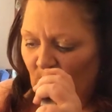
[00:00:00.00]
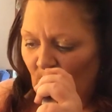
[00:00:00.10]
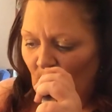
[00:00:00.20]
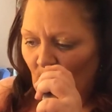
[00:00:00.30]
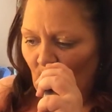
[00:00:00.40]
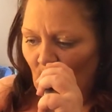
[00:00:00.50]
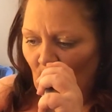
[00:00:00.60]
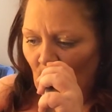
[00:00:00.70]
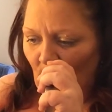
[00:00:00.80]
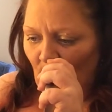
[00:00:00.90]

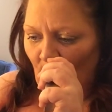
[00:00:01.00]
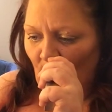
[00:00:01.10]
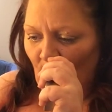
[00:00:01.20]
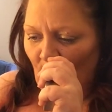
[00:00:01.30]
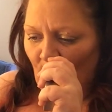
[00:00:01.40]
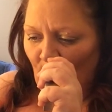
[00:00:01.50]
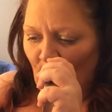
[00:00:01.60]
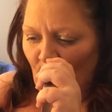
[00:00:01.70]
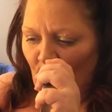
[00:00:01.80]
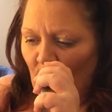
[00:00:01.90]

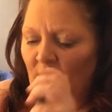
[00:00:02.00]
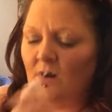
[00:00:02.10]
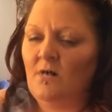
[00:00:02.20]
(silence)